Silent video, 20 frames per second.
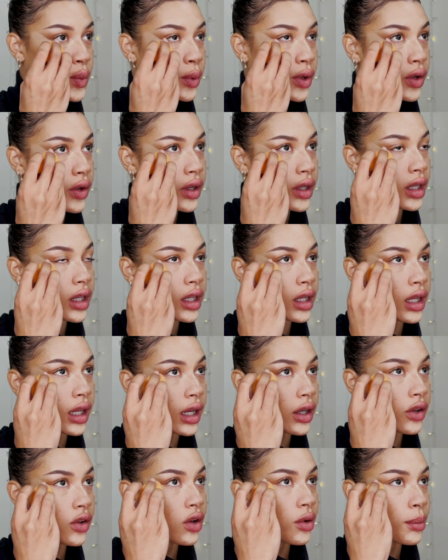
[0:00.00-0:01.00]
we're in, I
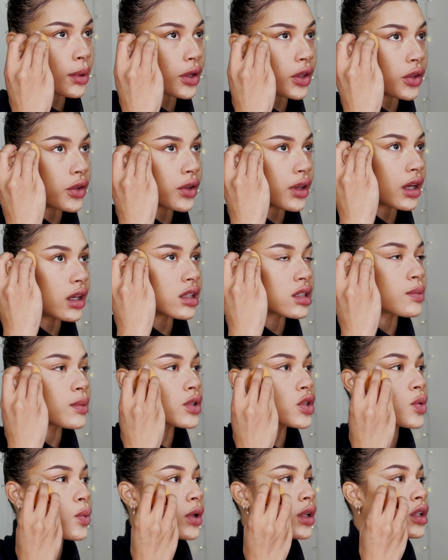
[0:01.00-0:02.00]
don't know about you guys, but
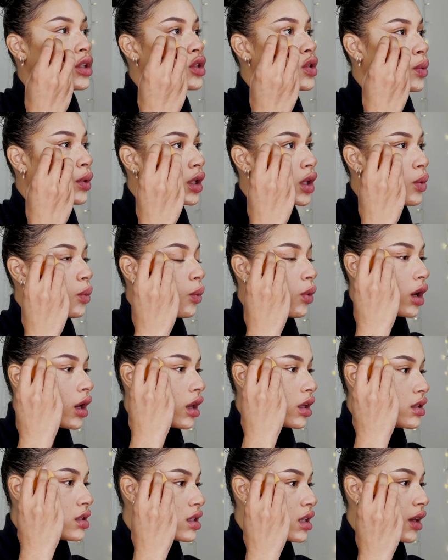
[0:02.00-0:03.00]

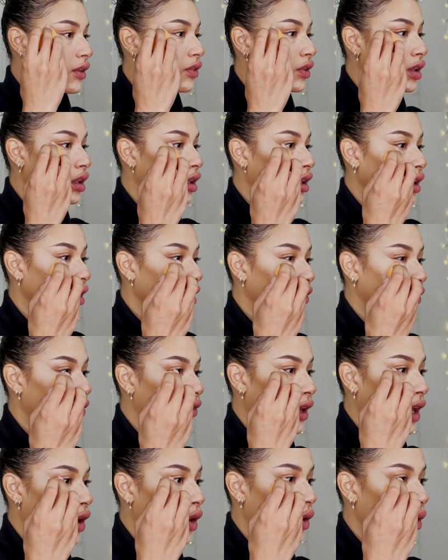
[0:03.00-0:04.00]
2021 definitely
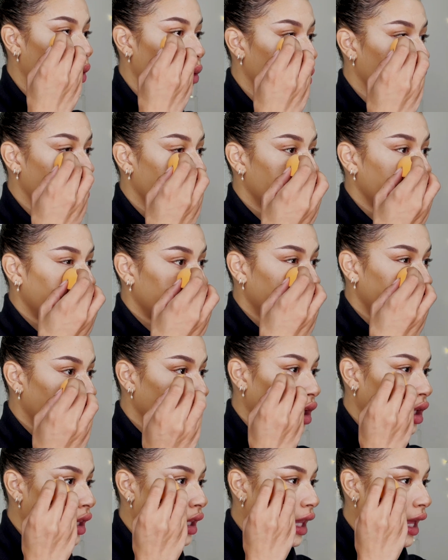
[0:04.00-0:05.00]
felt
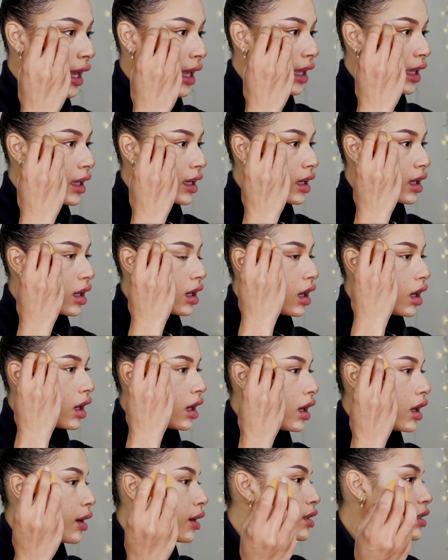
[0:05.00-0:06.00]
like
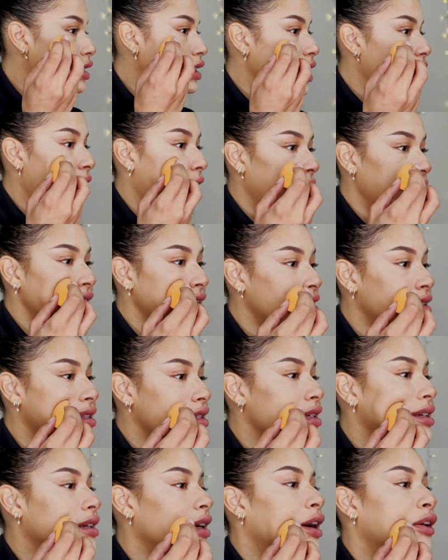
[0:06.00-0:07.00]
a test
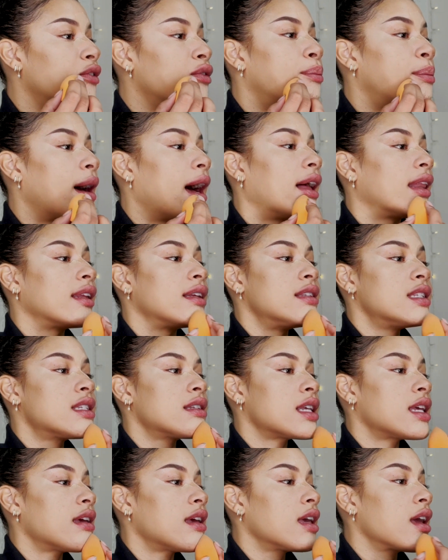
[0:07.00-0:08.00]
of
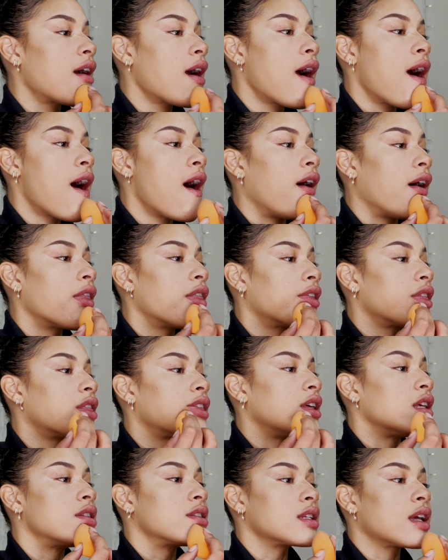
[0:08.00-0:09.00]
balancing all the
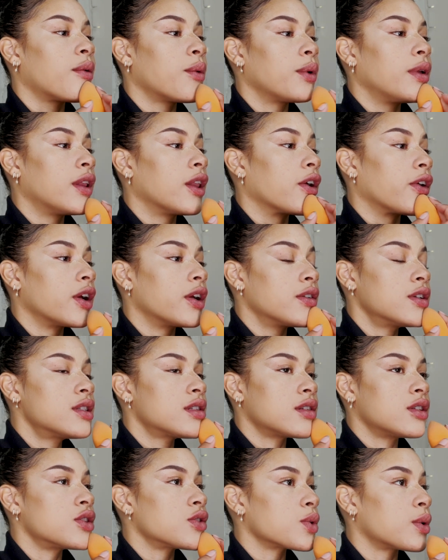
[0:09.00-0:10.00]
things that we learned
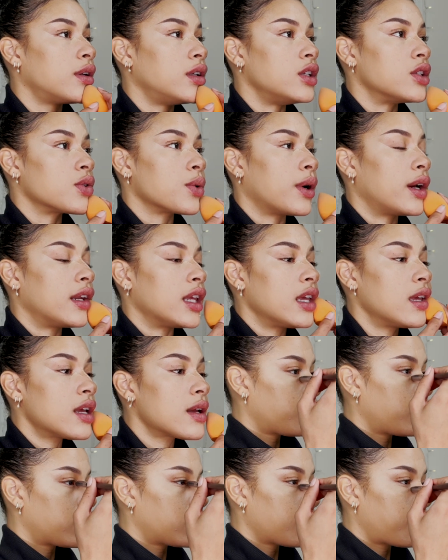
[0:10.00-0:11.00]
in 2020.
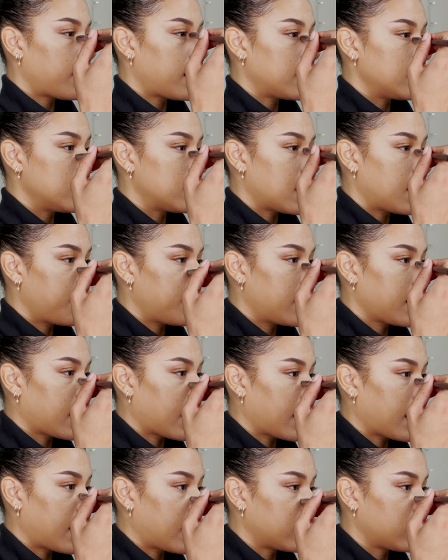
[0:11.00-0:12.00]
With the pandemic, I
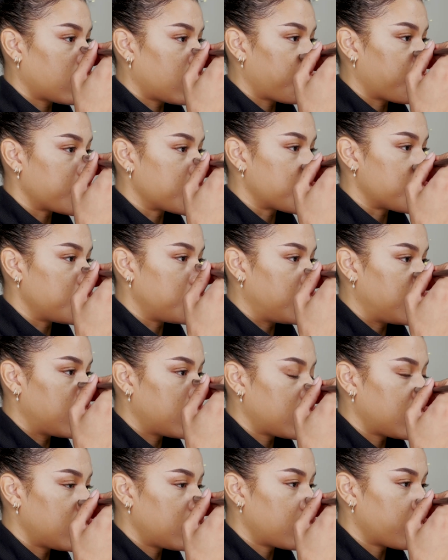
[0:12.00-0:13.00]
had the
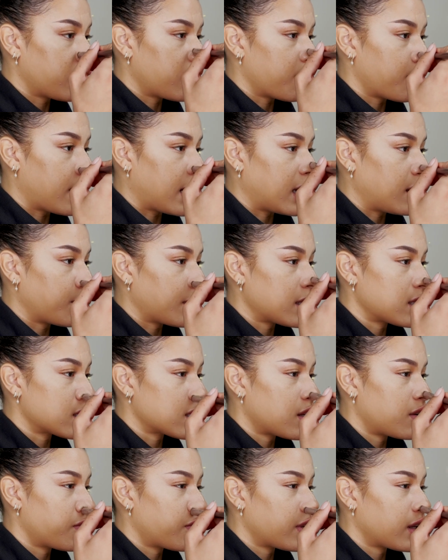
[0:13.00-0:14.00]
opportunity to remind
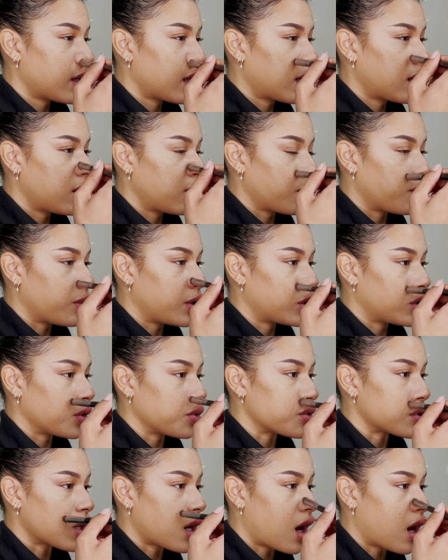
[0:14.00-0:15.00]
myself again of what
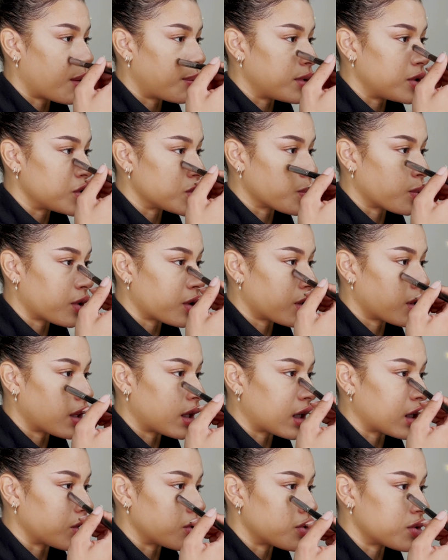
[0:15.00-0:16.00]
those hobbies were that
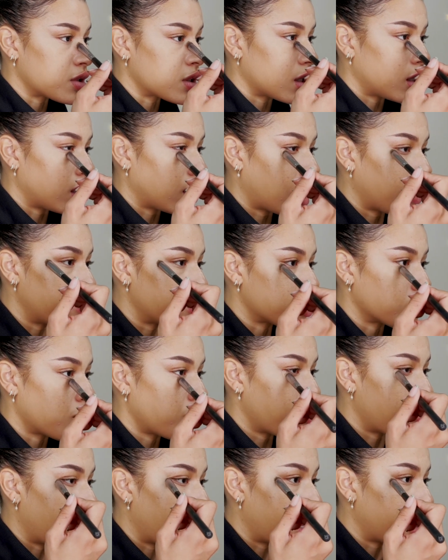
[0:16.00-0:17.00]
I used to love so
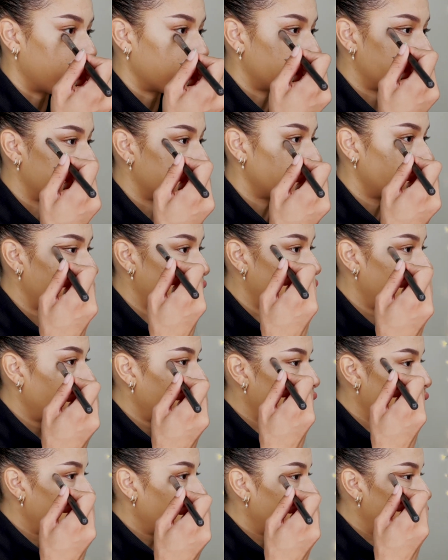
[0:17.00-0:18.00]
much,
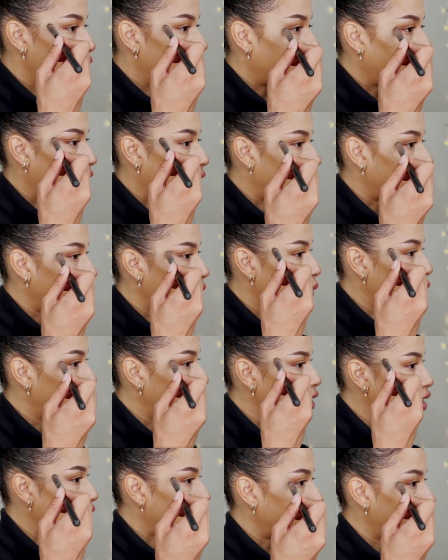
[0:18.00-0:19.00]
that
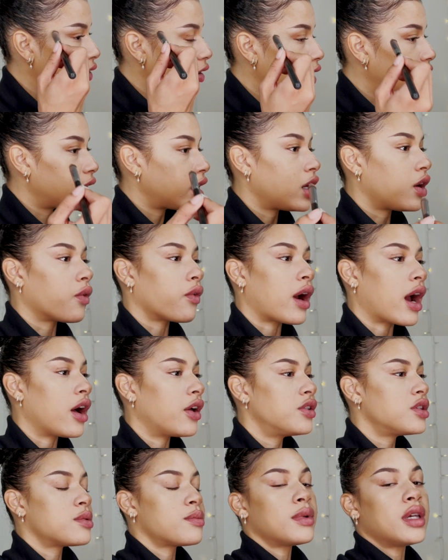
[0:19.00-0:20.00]
would definitely
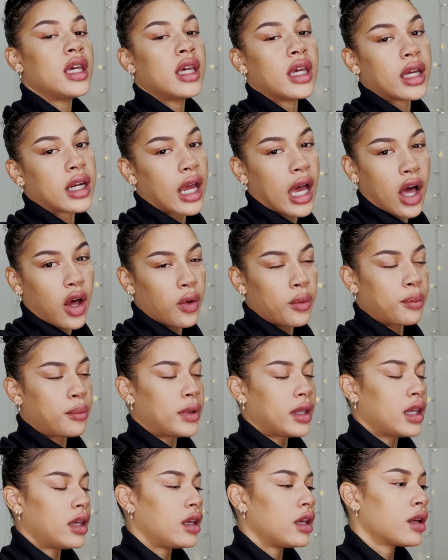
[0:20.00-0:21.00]
ground me and help
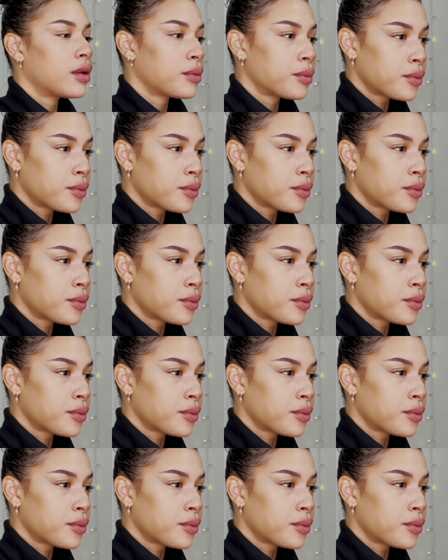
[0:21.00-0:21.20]
me,